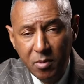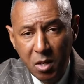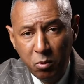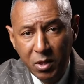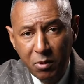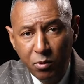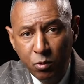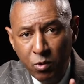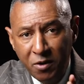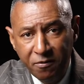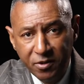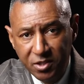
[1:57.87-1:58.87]
And what they were
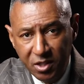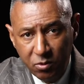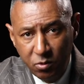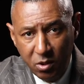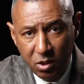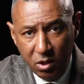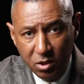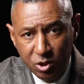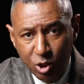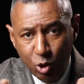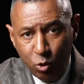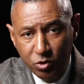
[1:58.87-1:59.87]
referencing was
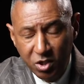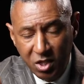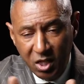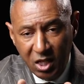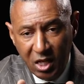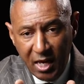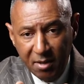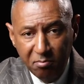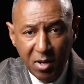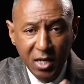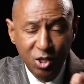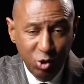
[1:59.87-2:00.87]
closing the gap
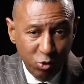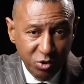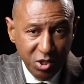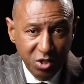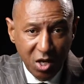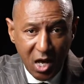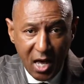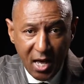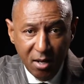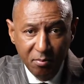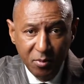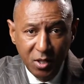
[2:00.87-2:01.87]
by using your app,